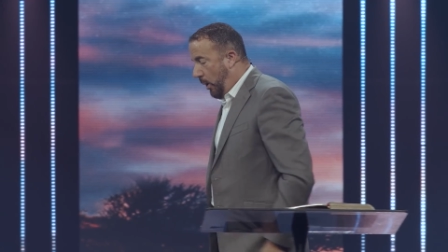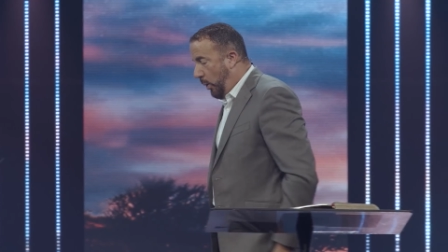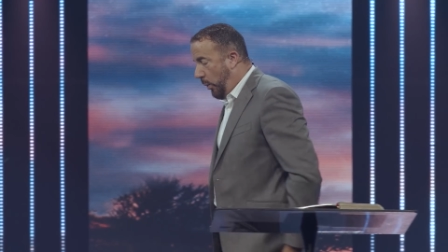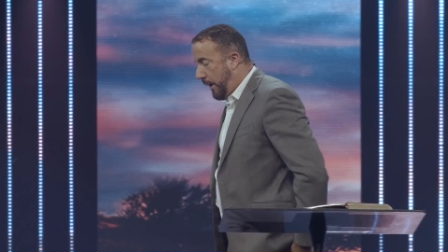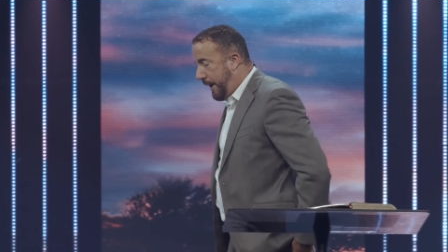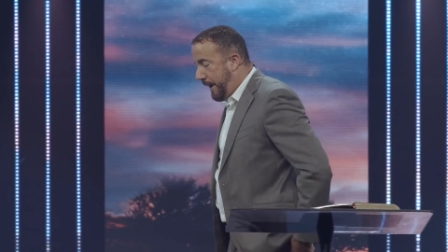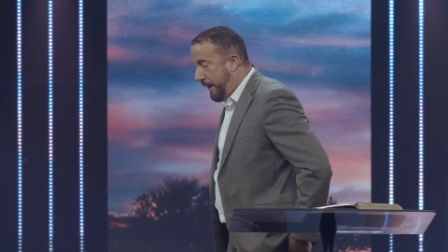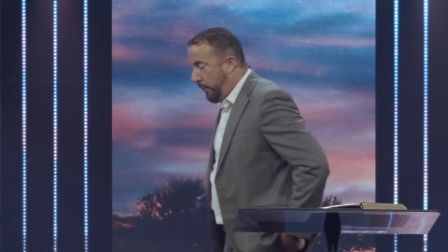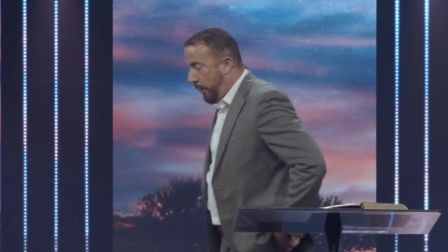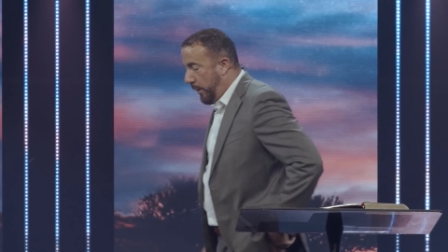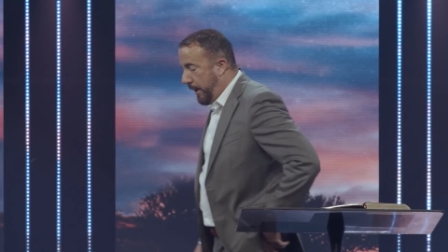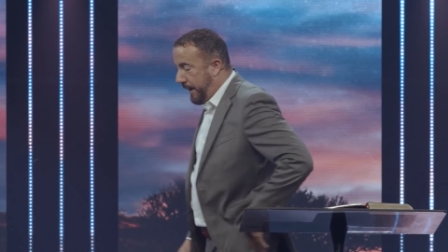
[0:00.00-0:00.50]

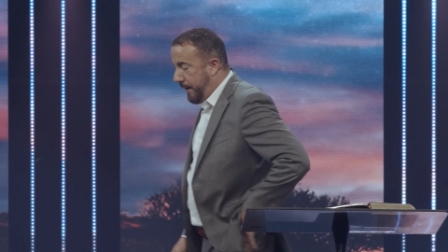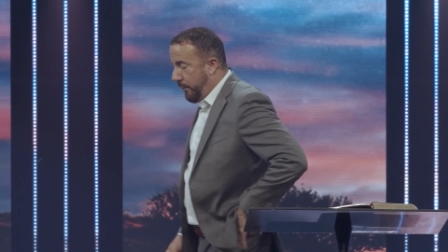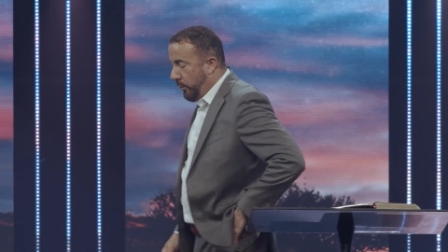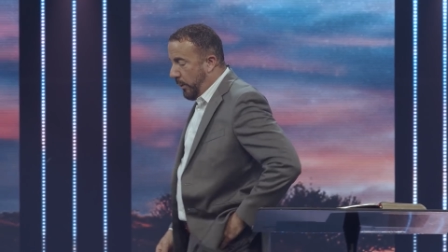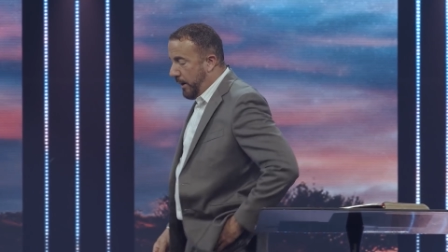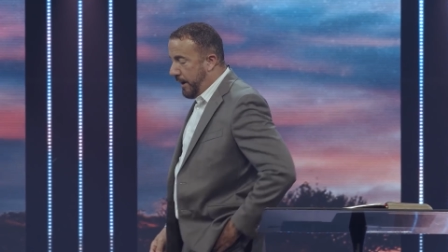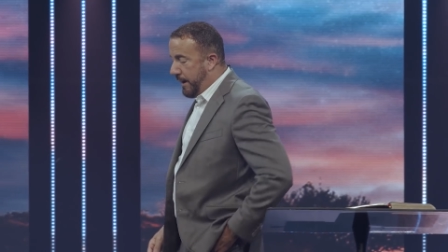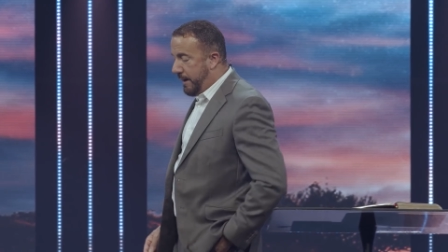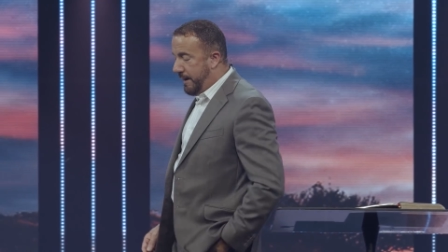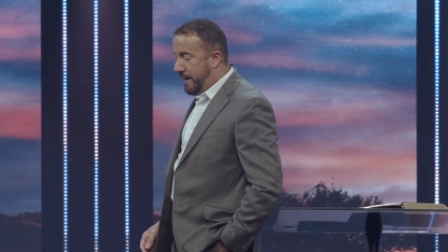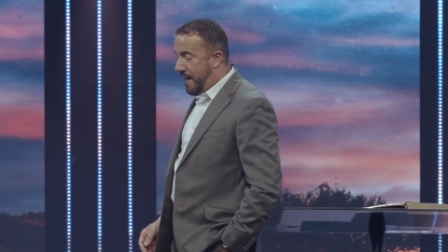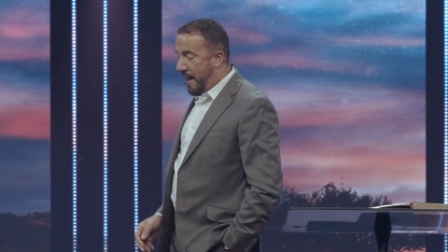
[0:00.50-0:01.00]
we
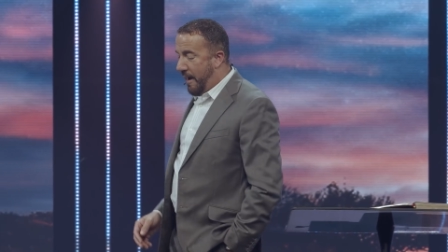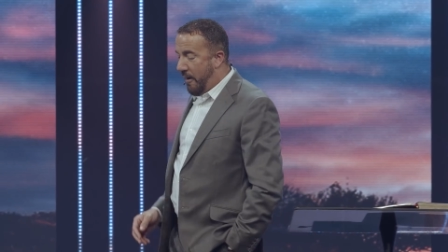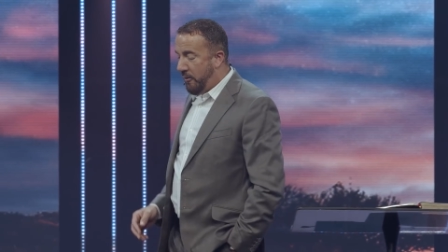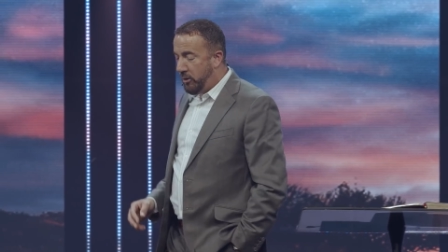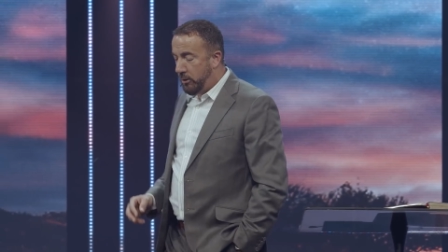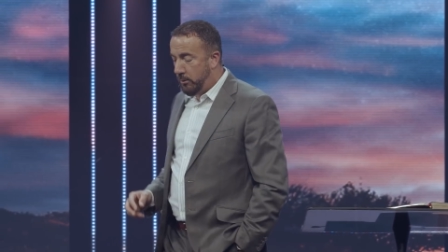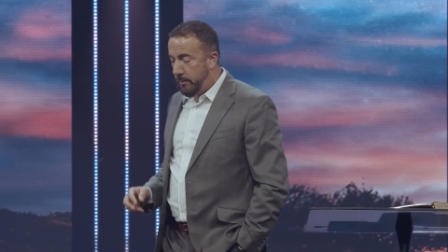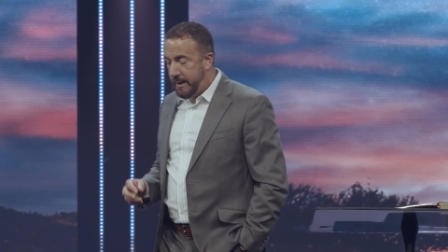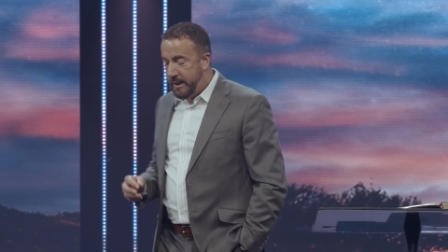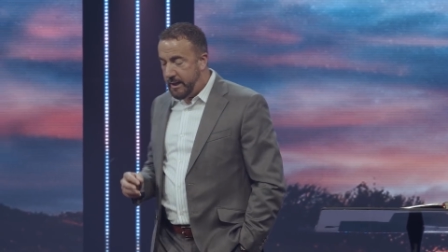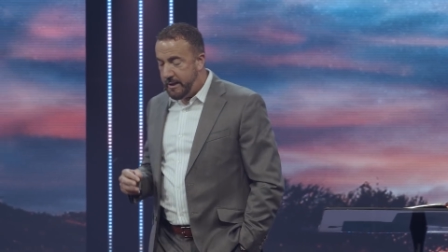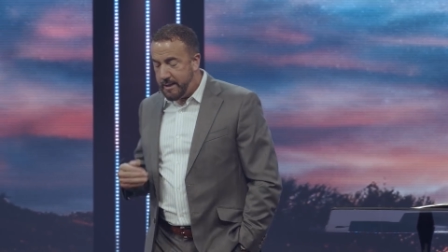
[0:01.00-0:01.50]

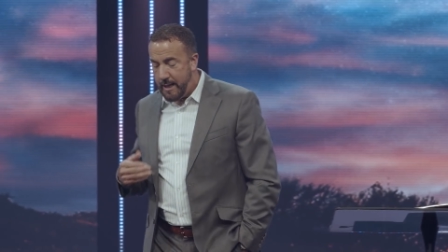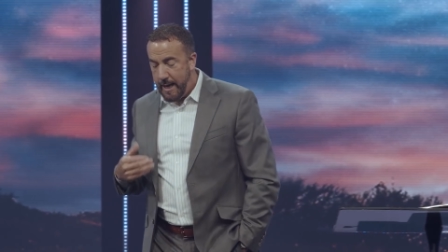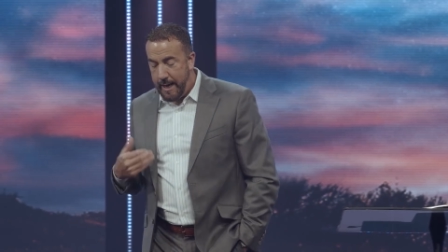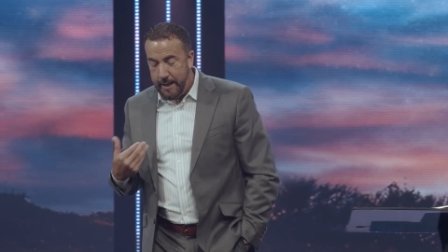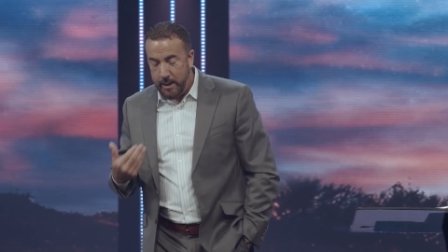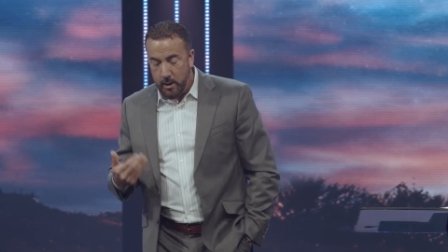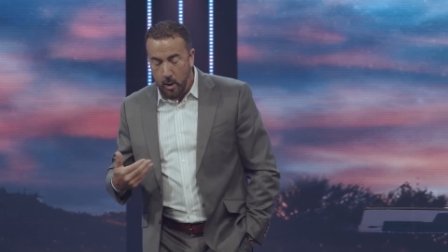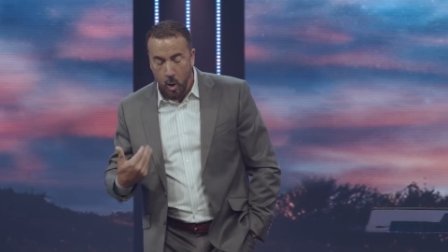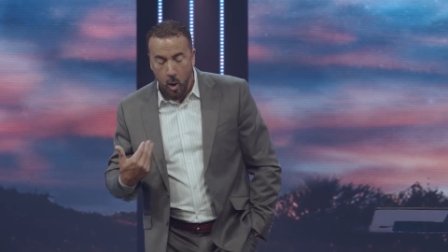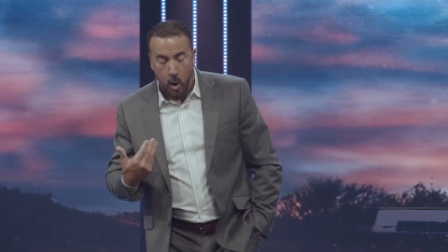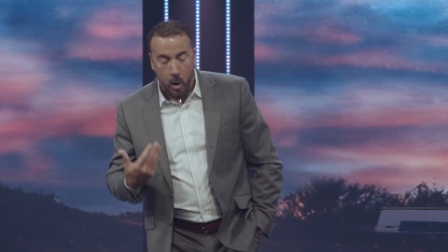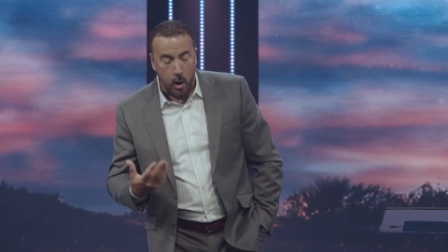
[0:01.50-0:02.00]
inevitably
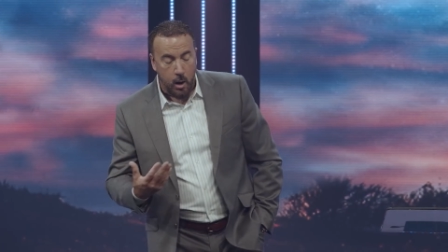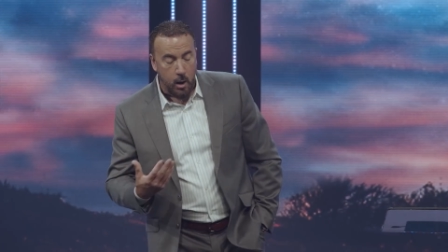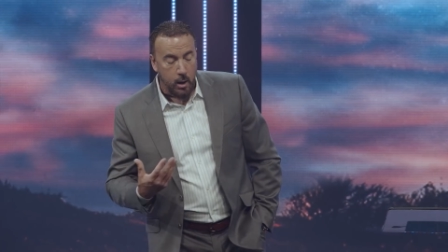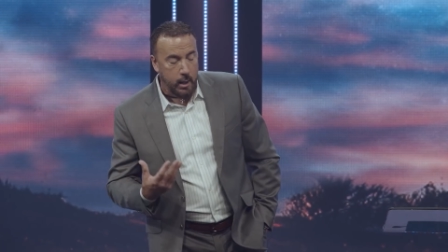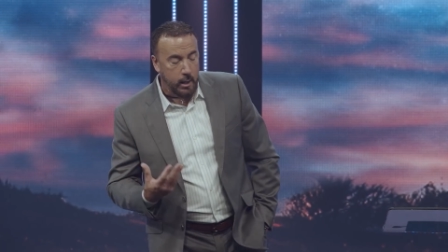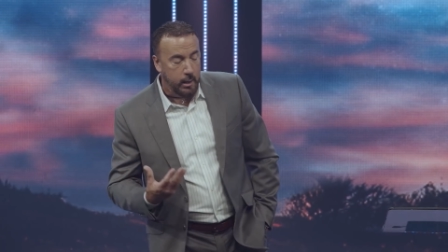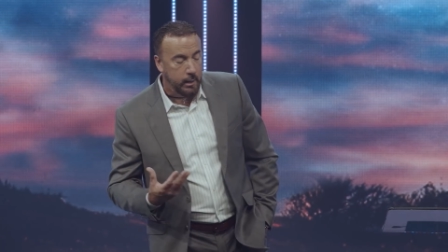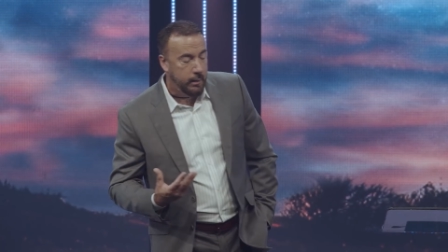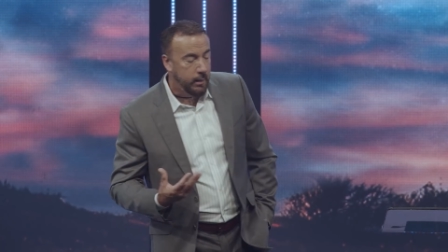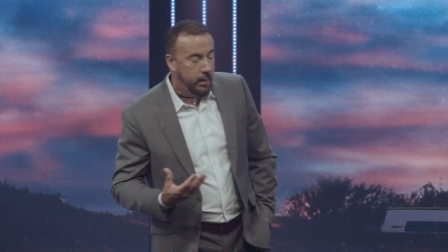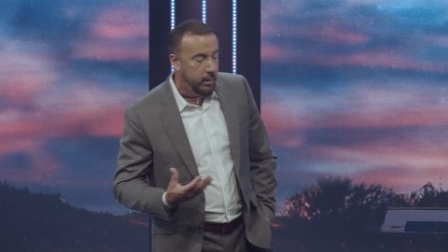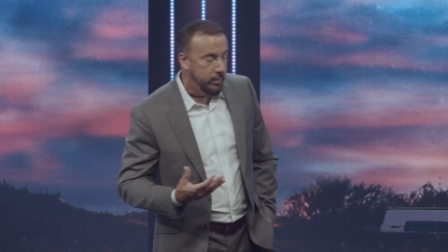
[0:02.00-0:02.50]
take
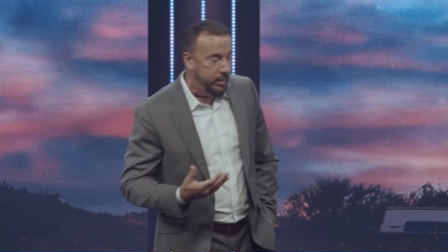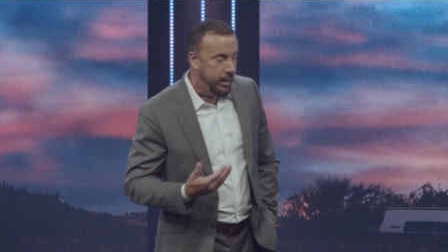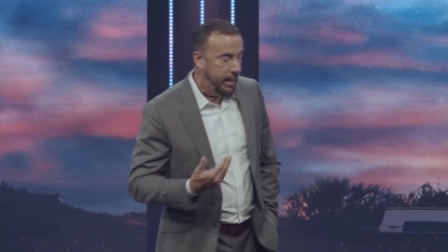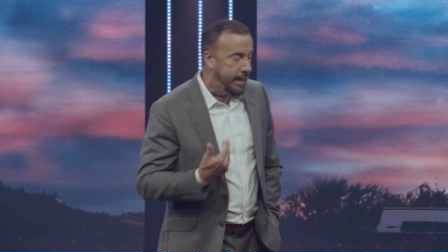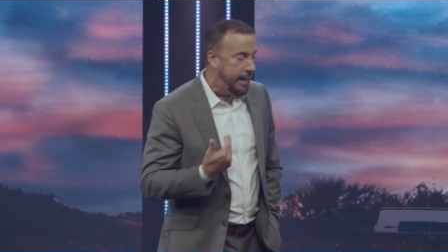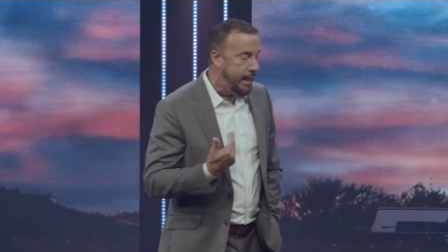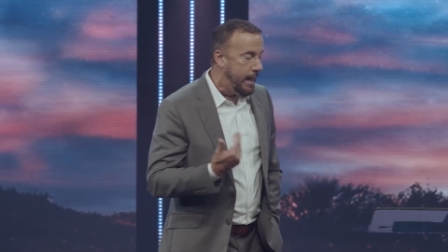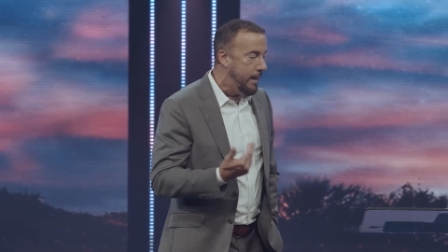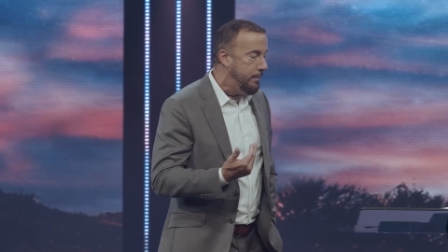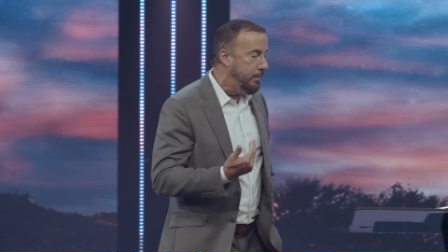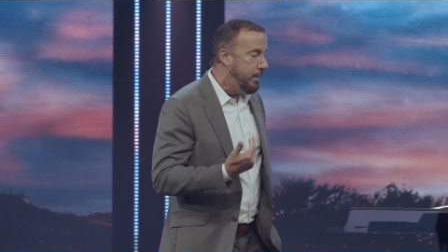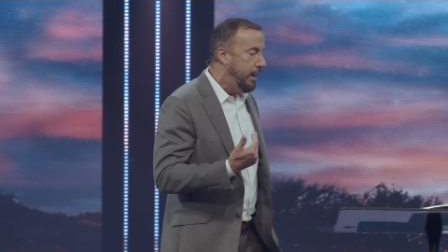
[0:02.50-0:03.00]
on the
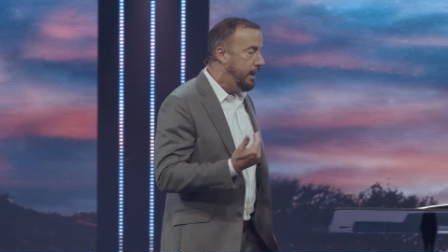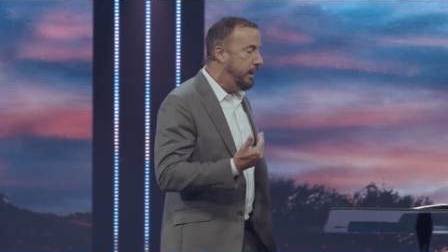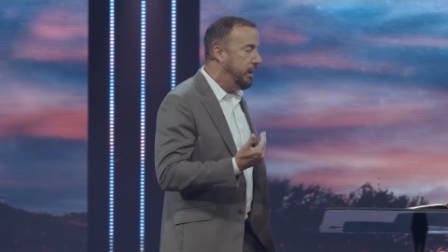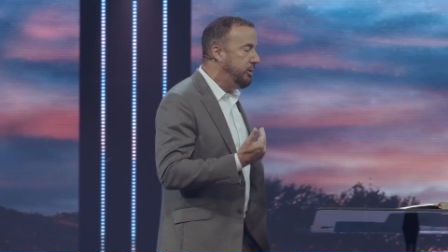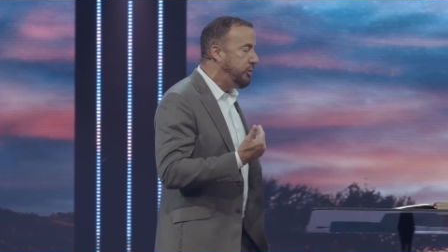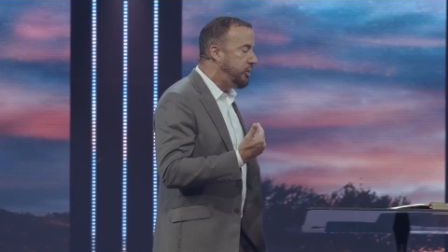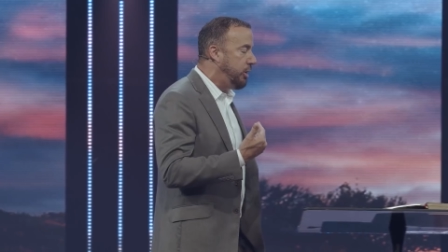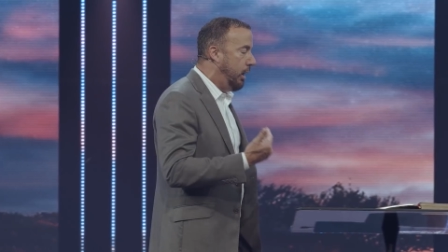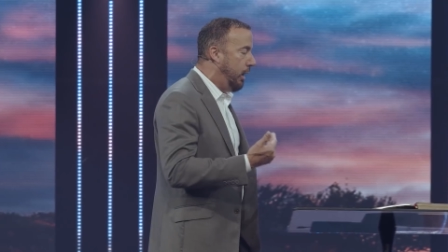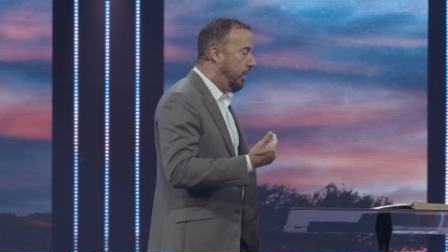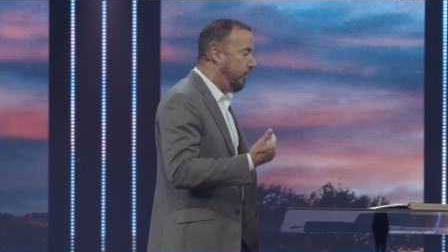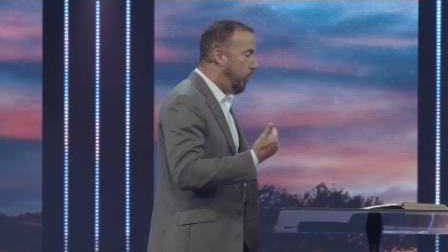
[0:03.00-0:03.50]

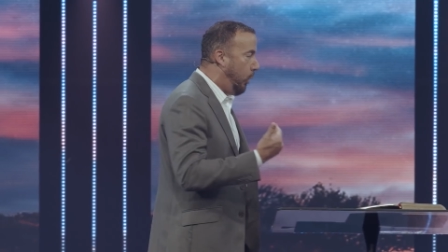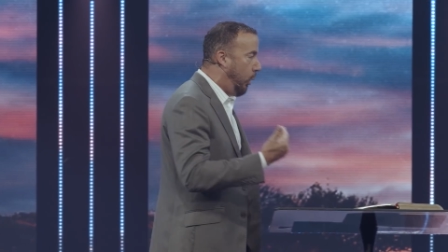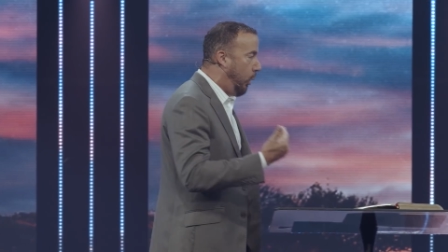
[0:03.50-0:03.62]
image of